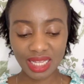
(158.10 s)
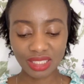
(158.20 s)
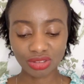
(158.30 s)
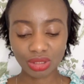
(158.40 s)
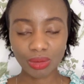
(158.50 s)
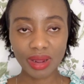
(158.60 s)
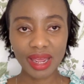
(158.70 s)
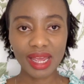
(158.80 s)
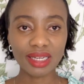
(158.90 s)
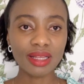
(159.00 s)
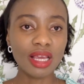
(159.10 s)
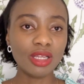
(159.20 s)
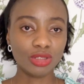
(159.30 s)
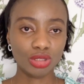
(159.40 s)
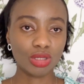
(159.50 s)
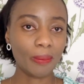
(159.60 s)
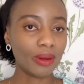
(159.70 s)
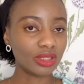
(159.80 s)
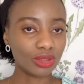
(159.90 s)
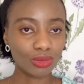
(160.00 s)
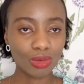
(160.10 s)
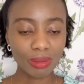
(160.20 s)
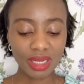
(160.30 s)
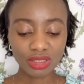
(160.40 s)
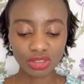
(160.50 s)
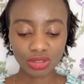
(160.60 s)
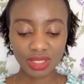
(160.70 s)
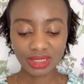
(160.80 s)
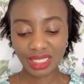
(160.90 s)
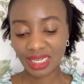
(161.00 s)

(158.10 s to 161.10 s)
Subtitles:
as required to support the woman's choice. And